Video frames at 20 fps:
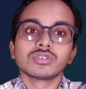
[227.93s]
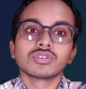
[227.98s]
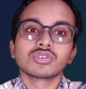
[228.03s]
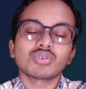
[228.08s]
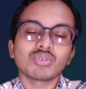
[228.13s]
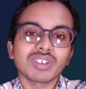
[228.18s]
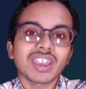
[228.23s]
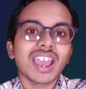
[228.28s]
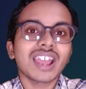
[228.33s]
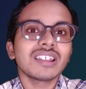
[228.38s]

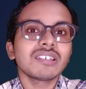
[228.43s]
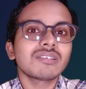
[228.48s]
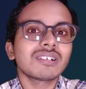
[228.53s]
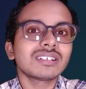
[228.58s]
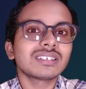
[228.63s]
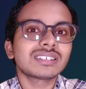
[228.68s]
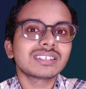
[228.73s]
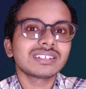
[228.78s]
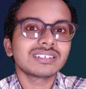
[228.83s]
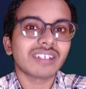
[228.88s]
So here you
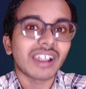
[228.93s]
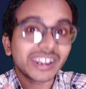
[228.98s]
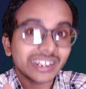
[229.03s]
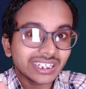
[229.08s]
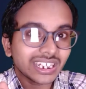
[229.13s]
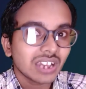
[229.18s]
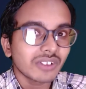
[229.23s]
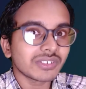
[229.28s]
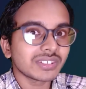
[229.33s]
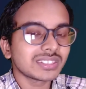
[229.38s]
can see right
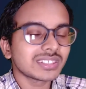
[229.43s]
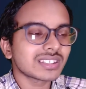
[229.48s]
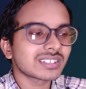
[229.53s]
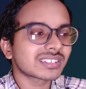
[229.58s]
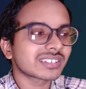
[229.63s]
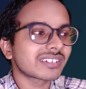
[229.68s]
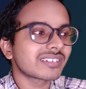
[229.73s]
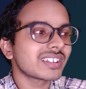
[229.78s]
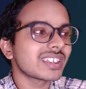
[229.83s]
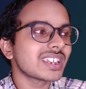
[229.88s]
now in the
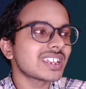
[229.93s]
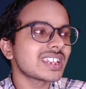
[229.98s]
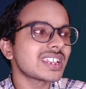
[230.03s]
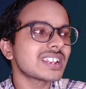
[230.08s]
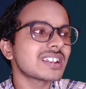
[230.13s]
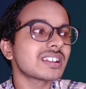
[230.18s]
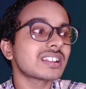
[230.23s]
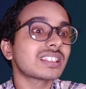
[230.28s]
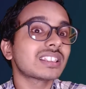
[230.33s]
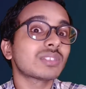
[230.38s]

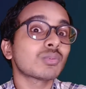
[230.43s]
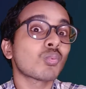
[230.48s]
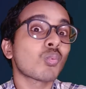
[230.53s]
screen,